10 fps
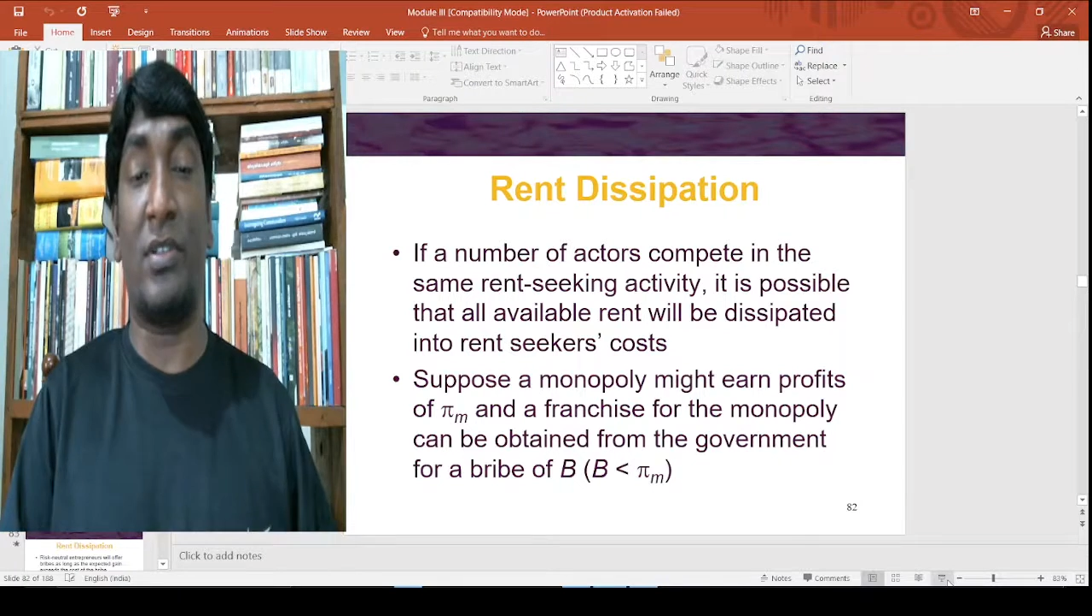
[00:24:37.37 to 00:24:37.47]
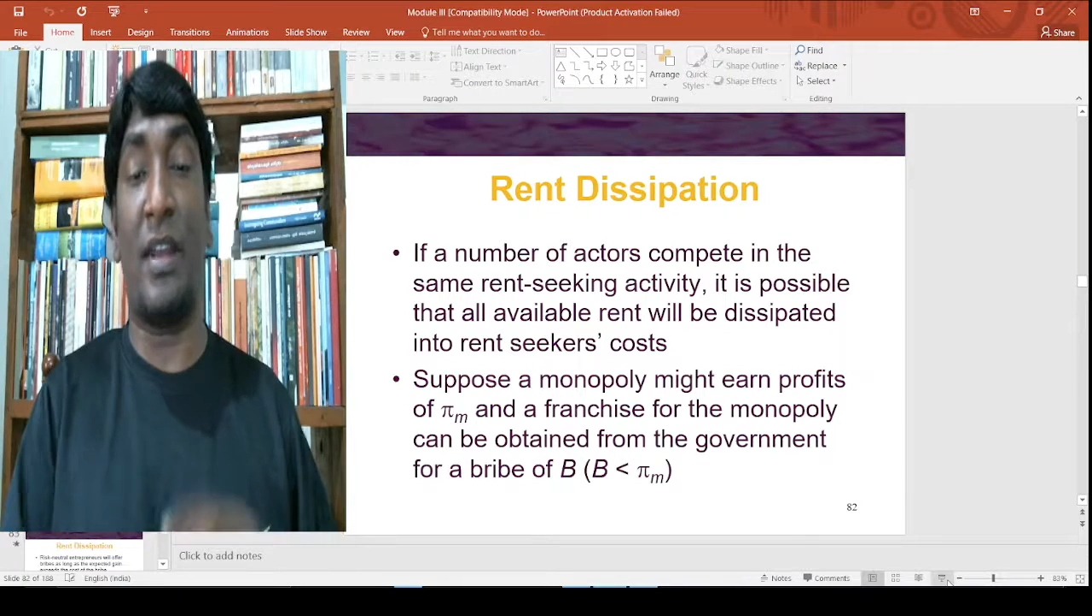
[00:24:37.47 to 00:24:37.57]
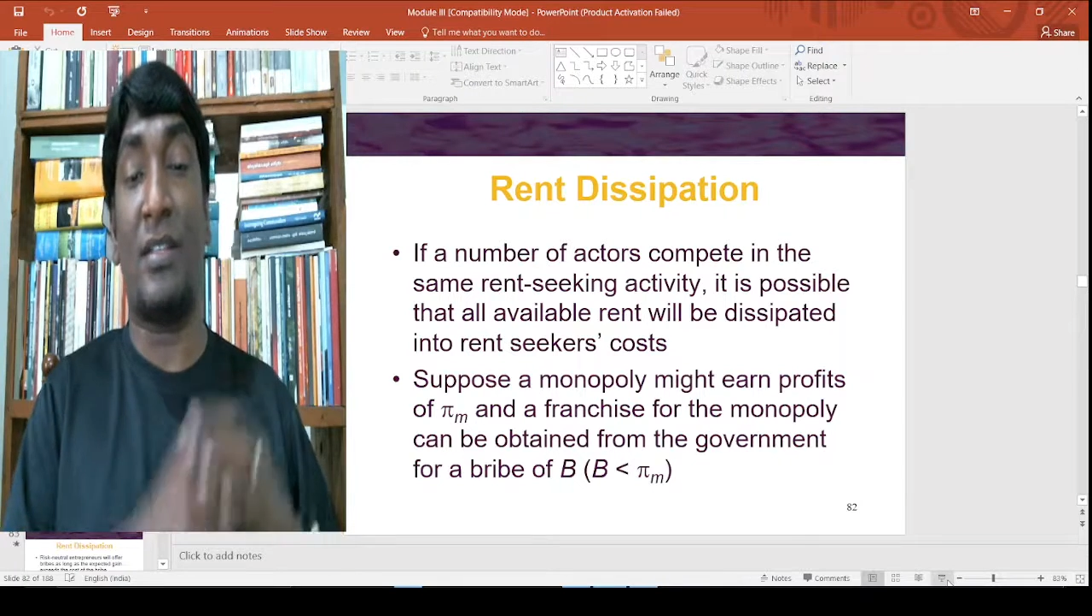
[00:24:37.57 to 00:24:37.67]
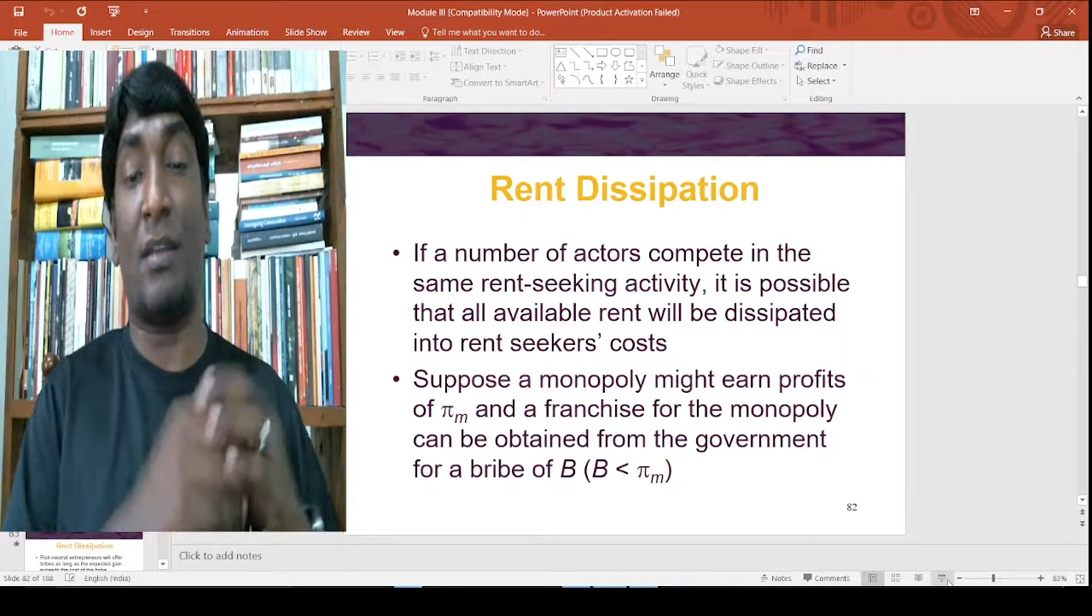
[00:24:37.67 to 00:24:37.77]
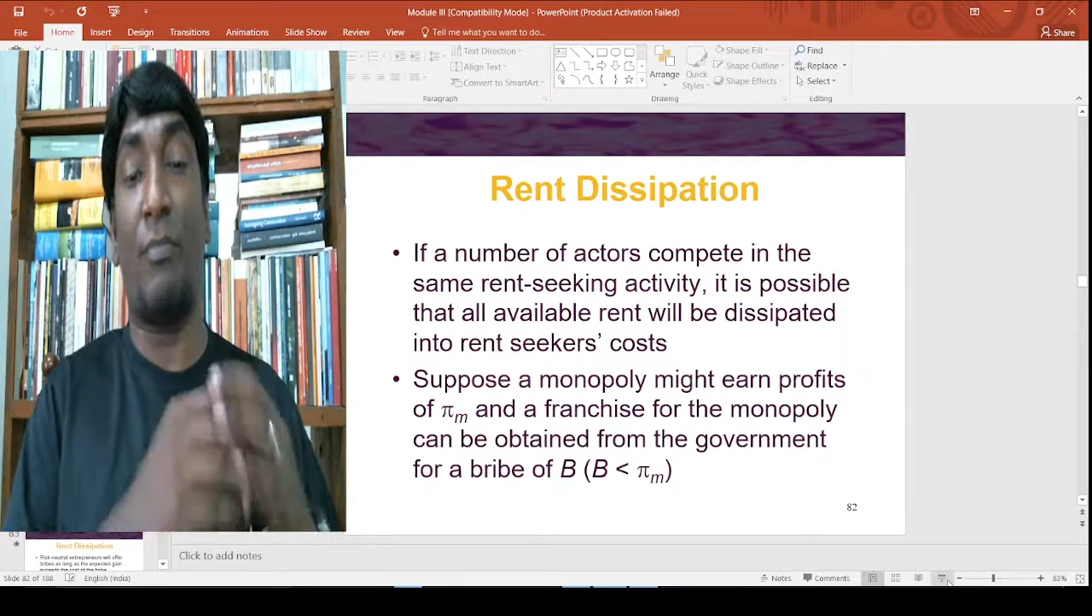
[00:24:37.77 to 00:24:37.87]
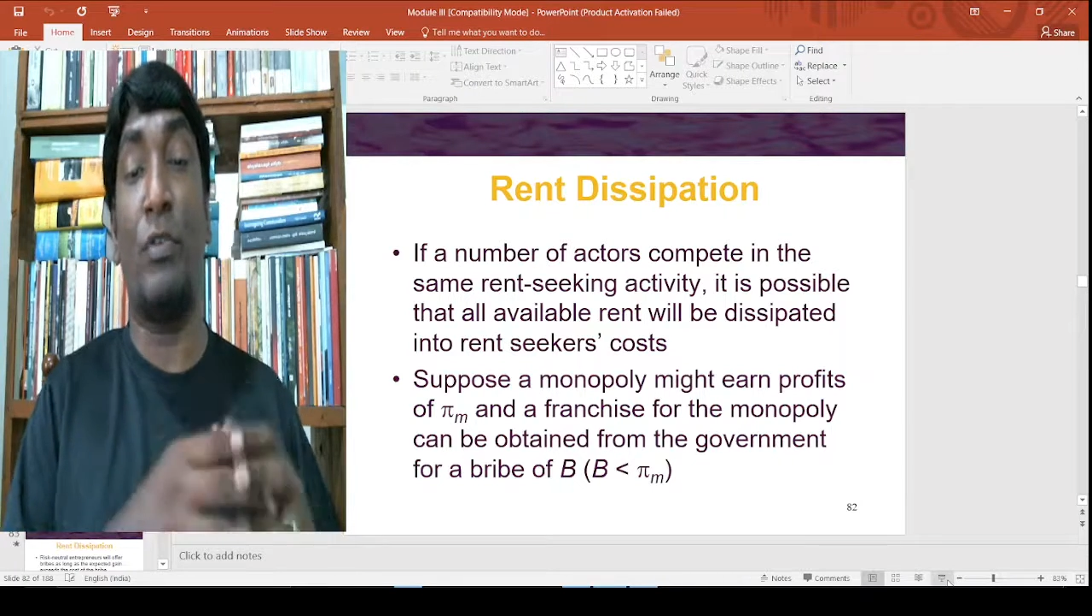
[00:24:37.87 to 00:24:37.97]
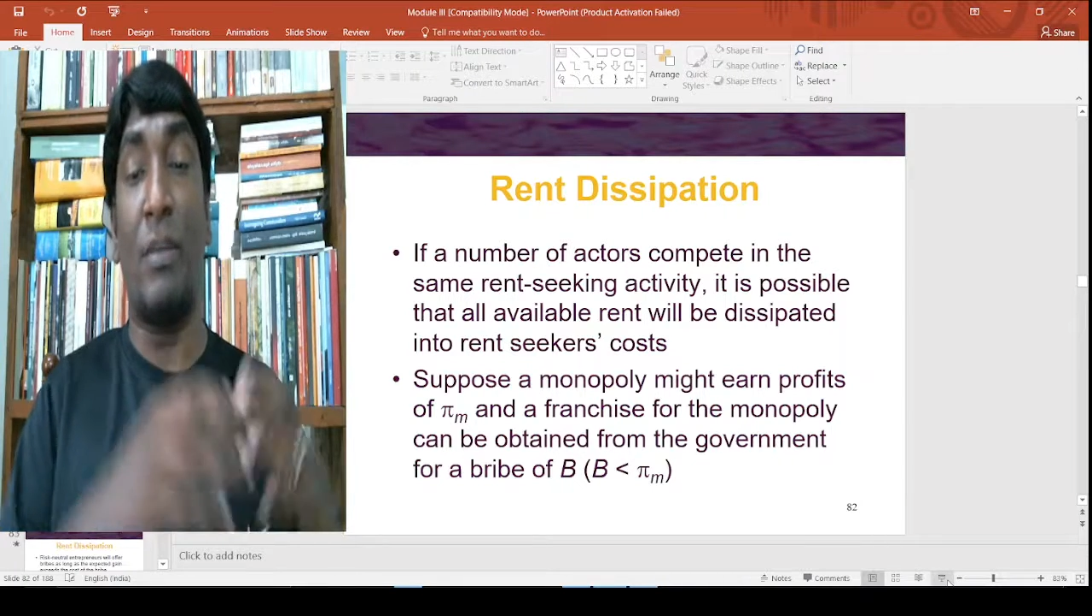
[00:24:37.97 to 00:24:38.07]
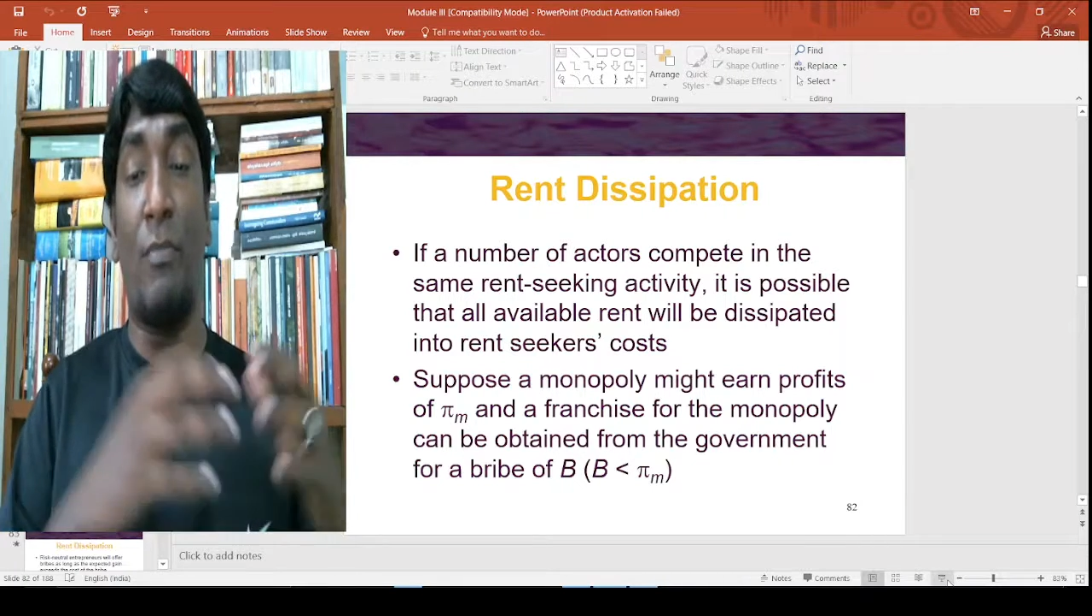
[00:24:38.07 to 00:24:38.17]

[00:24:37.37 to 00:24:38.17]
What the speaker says: And suppose a